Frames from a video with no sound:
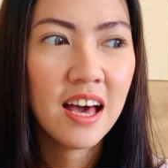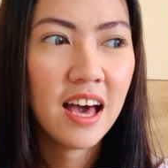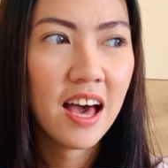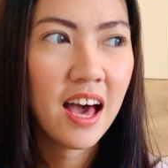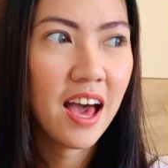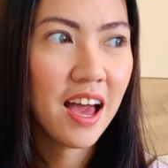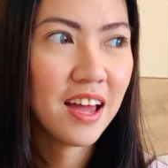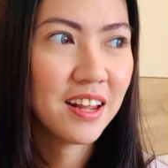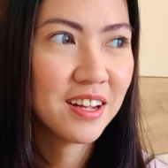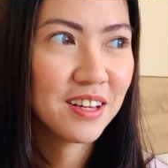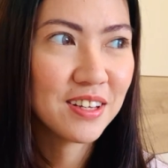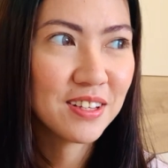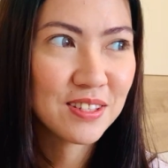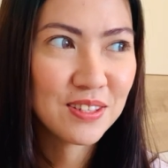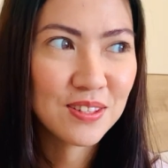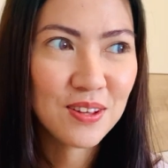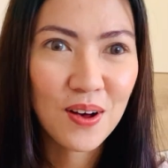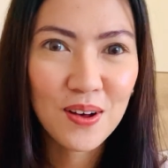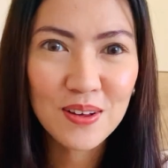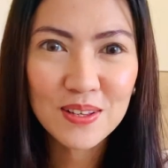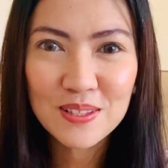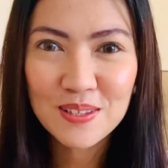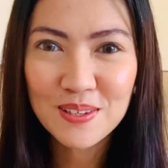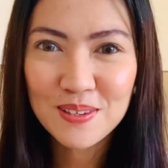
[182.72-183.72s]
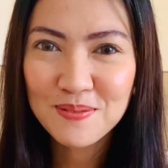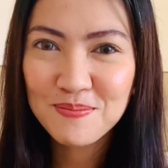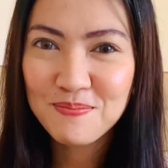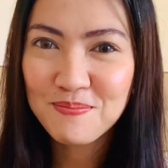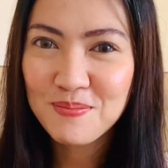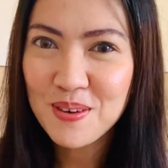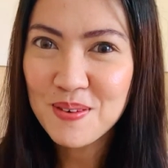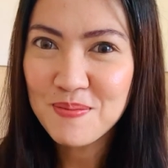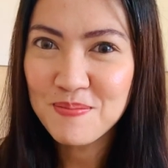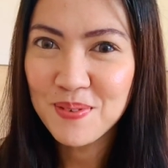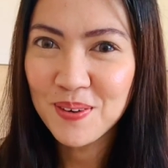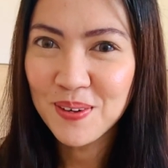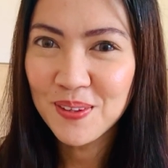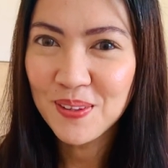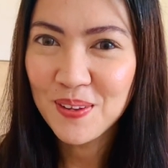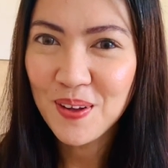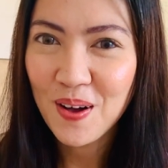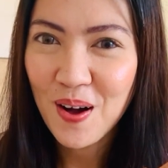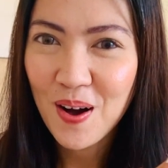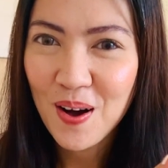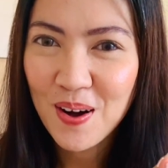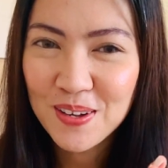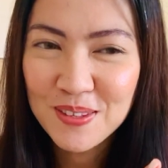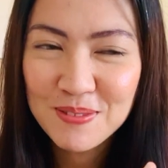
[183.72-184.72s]
and I saw some people
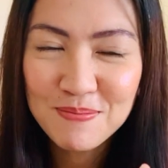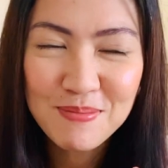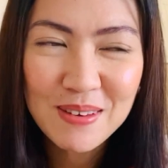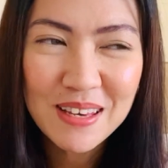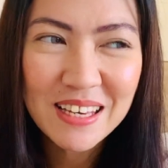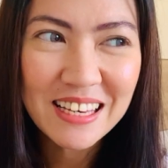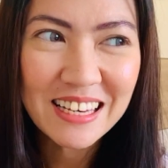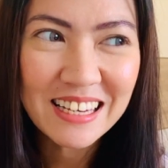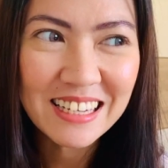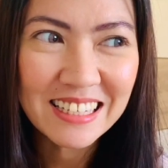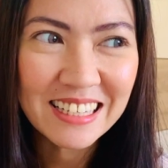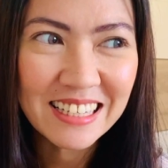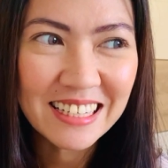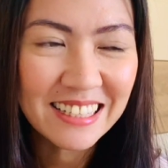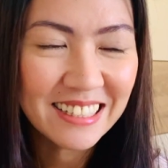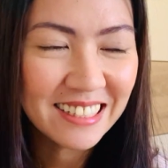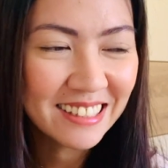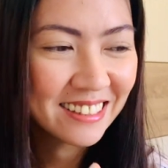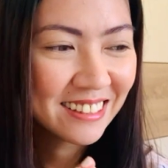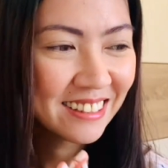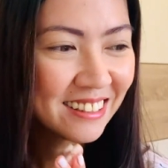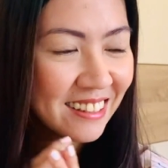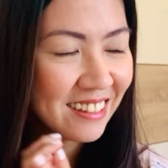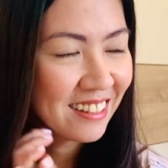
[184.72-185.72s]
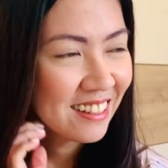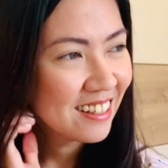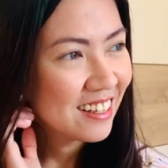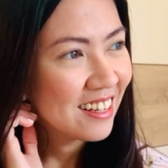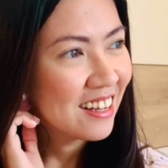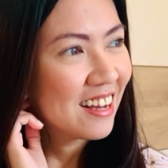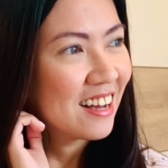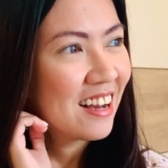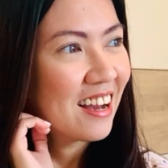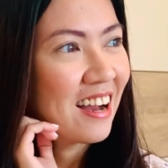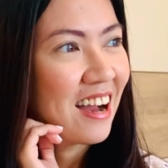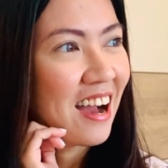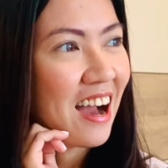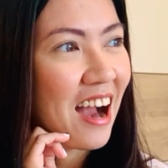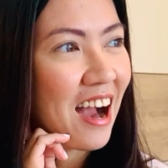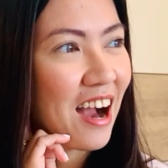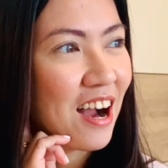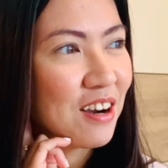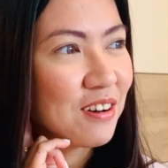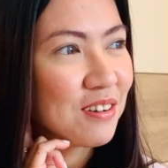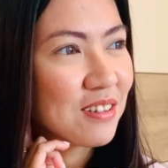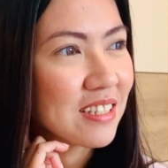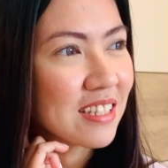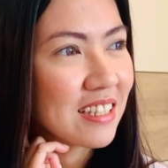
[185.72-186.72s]
on bikini.
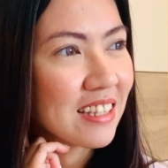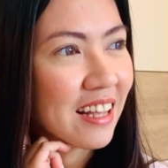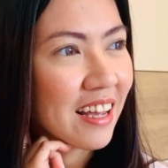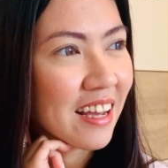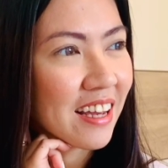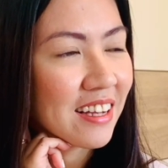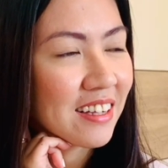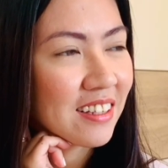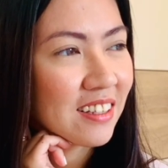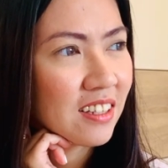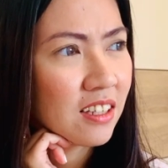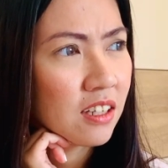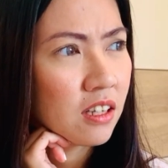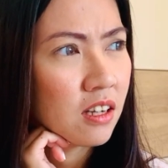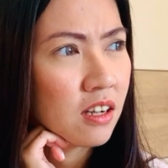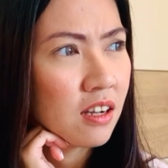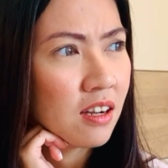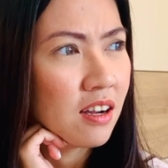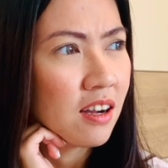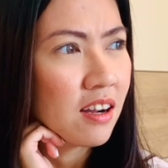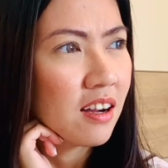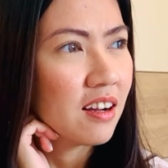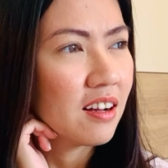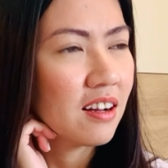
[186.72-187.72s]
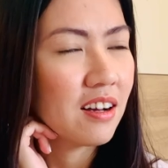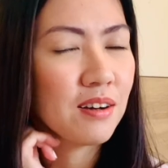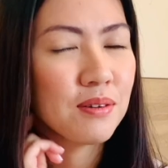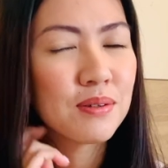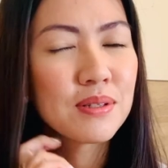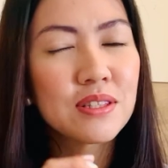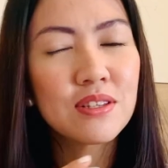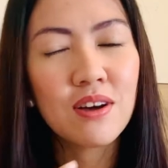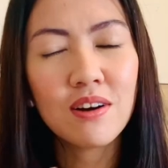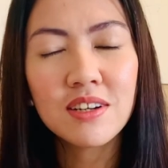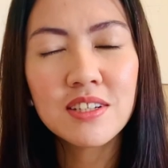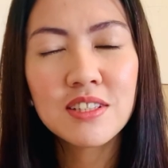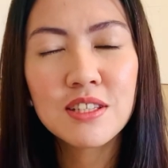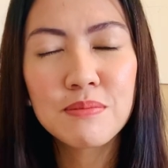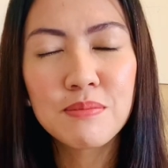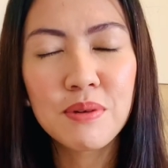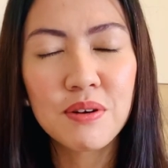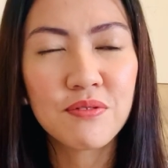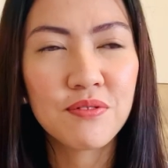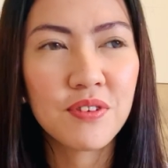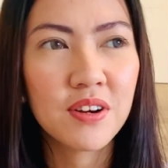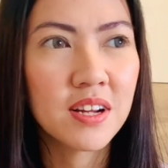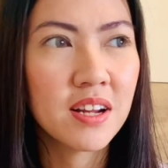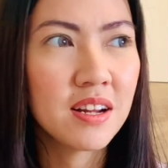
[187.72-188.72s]
I was talking to my
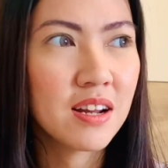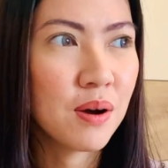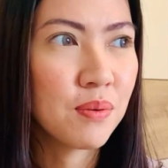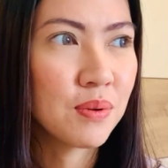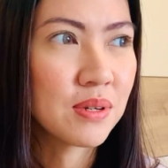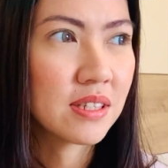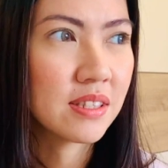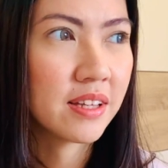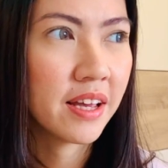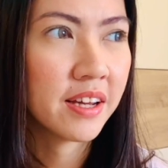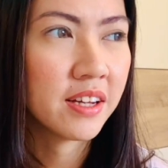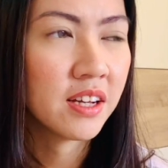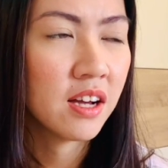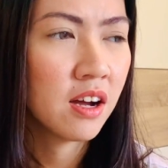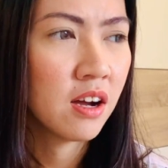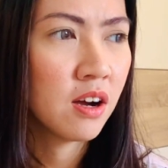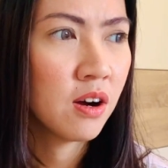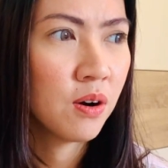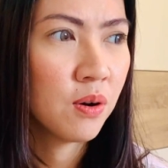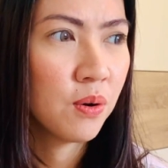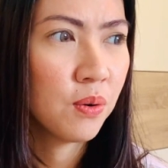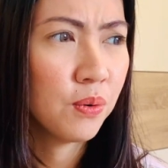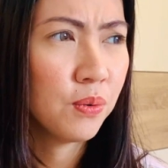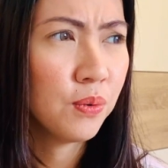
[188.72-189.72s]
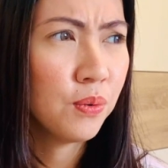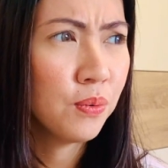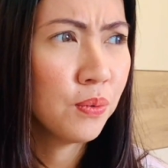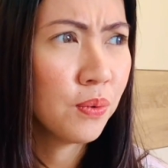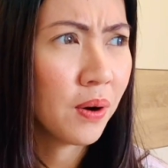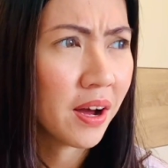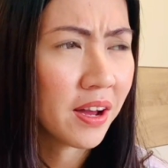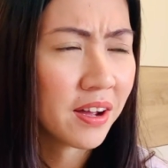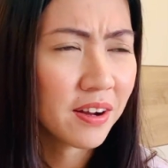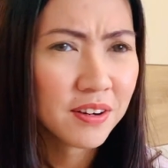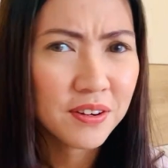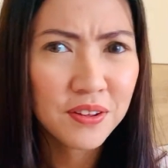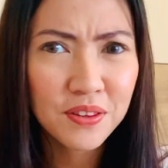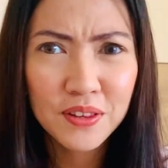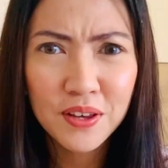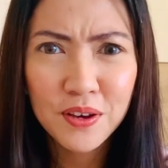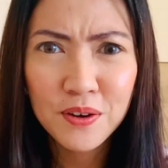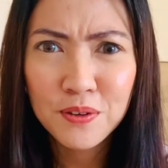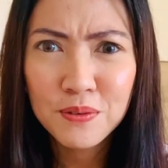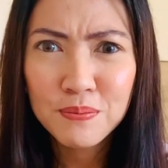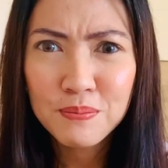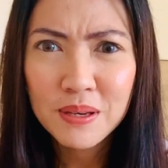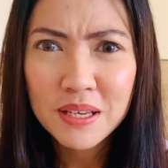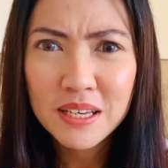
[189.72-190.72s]
friend and I was like, why are they
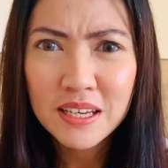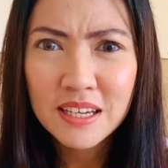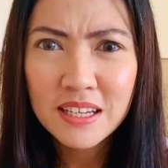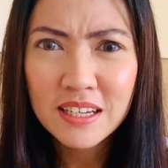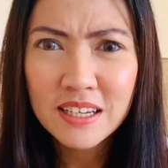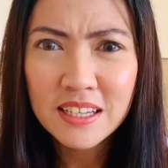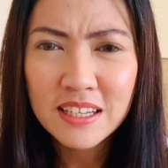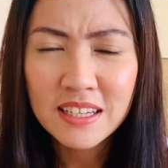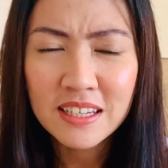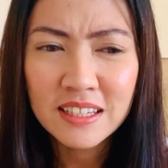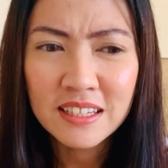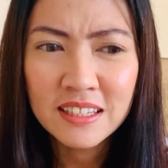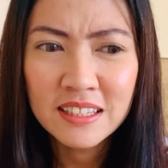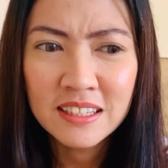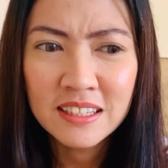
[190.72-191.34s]
on bikini?